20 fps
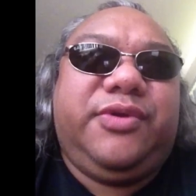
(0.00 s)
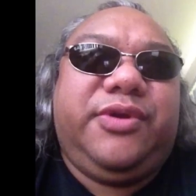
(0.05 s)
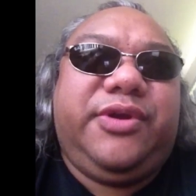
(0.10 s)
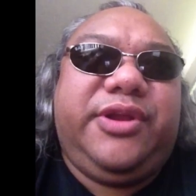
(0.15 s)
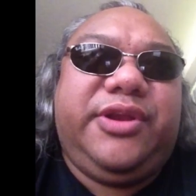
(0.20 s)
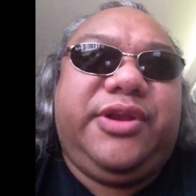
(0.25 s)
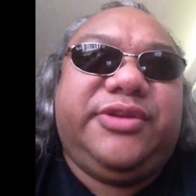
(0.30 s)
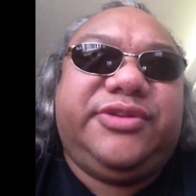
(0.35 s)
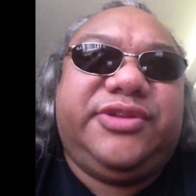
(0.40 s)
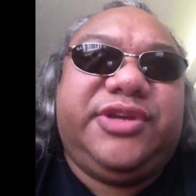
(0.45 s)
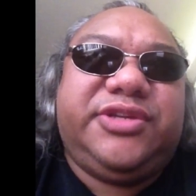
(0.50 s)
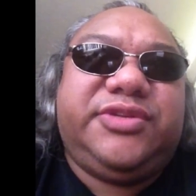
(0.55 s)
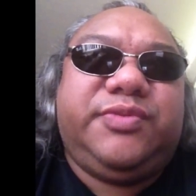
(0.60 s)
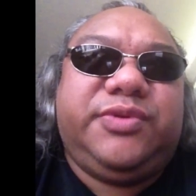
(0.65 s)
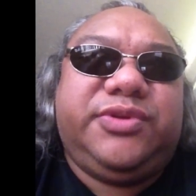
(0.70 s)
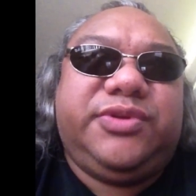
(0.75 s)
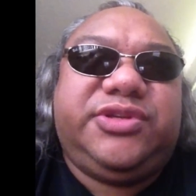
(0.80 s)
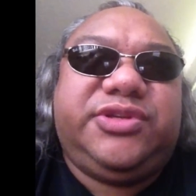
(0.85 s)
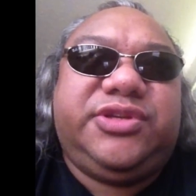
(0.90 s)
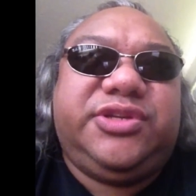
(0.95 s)
in a
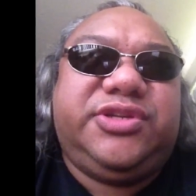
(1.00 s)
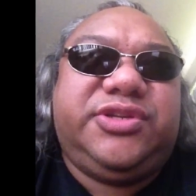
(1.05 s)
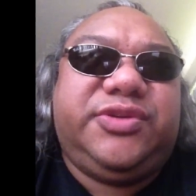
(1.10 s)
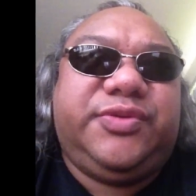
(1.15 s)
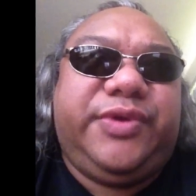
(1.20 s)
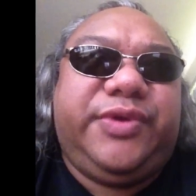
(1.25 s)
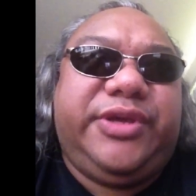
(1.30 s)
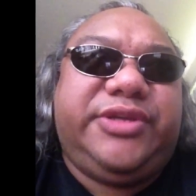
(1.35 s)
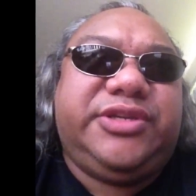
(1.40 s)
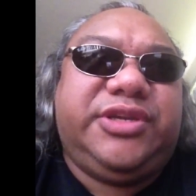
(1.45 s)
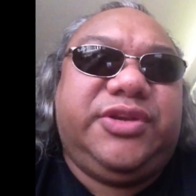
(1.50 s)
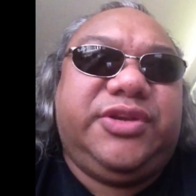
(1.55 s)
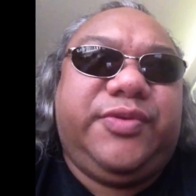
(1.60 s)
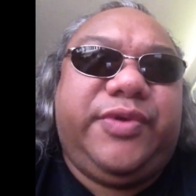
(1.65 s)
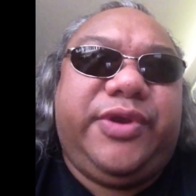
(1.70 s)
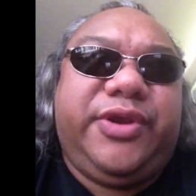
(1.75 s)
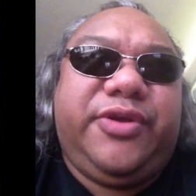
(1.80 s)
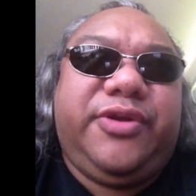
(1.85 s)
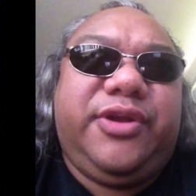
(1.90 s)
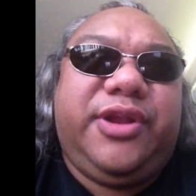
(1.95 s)
desperate situation
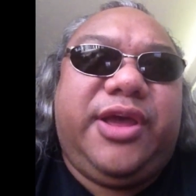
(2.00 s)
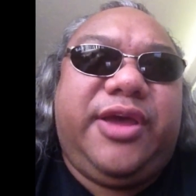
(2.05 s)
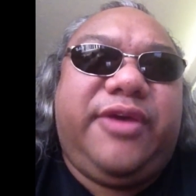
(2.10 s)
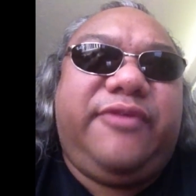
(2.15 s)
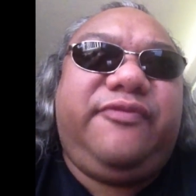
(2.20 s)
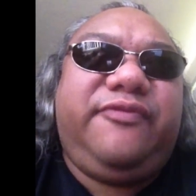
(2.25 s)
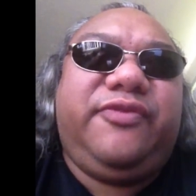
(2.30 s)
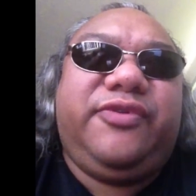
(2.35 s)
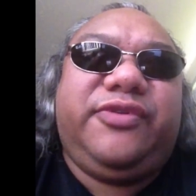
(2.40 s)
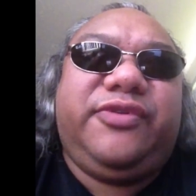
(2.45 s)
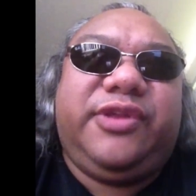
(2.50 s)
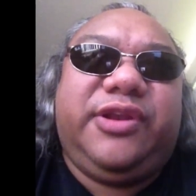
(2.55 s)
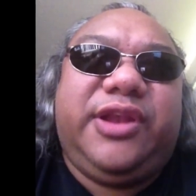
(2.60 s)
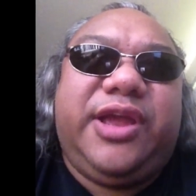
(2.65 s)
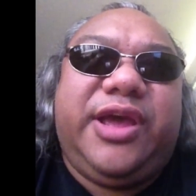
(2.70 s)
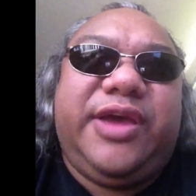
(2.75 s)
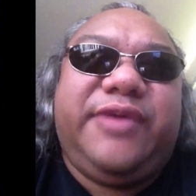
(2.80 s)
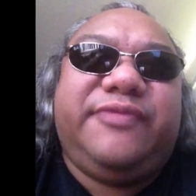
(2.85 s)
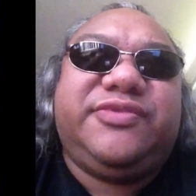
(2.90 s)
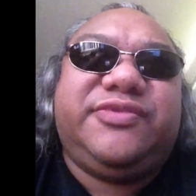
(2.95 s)
where your life or the
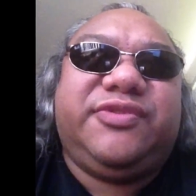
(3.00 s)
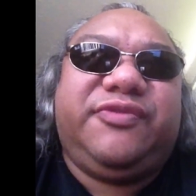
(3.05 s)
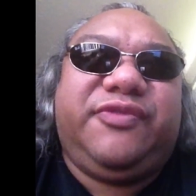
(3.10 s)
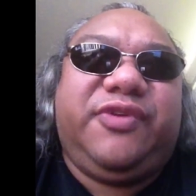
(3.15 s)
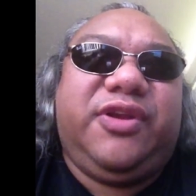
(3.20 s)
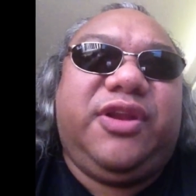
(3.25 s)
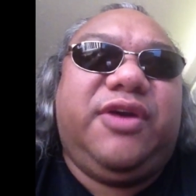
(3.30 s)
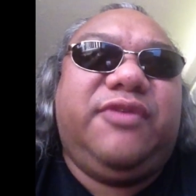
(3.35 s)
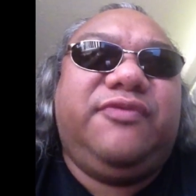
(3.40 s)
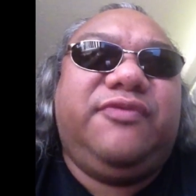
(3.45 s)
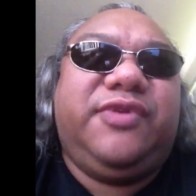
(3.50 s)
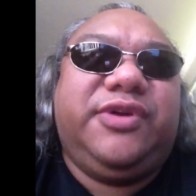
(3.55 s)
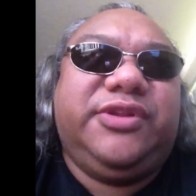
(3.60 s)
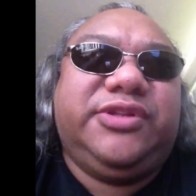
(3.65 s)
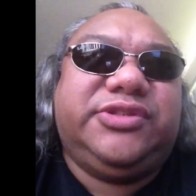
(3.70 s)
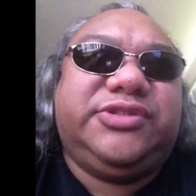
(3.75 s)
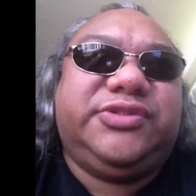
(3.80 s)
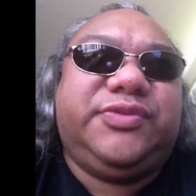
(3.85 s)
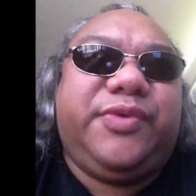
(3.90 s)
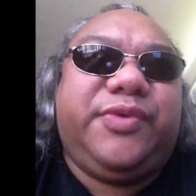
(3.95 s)
lives of your loved
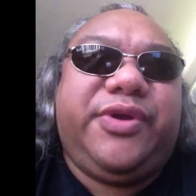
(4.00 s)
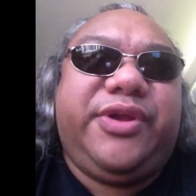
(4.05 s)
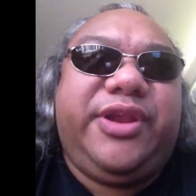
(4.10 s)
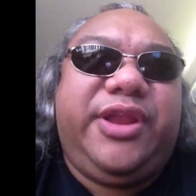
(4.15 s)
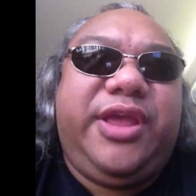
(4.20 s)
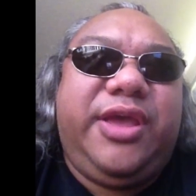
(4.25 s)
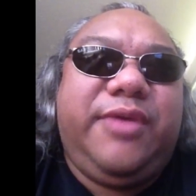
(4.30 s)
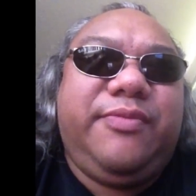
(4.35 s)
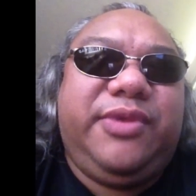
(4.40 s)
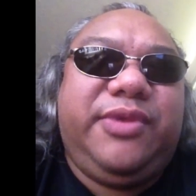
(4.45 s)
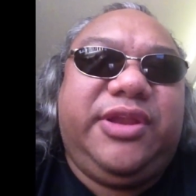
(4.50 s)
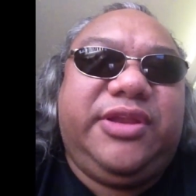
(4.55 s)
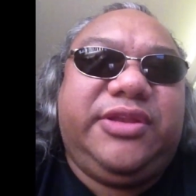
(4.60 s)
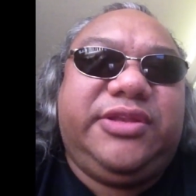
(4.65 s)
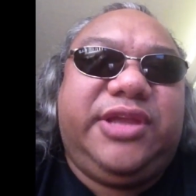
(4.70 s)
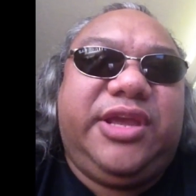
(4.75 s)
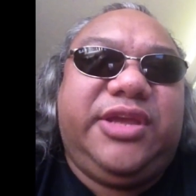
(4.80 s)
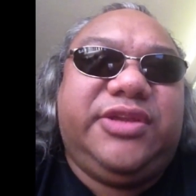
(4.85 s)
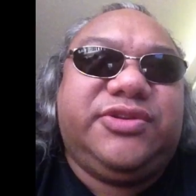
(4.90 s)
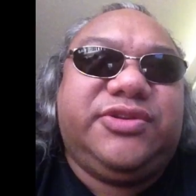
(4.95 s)
ones were in
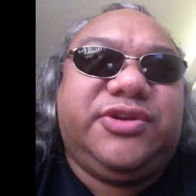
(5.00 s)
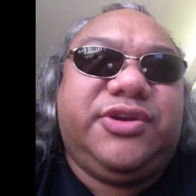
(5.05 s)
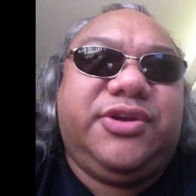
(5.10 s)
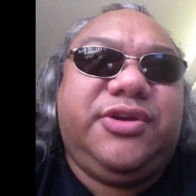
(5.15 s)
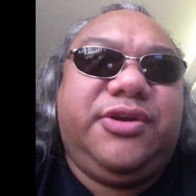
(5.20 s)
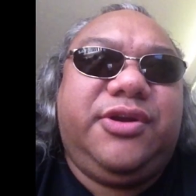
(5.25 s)
imminent danger,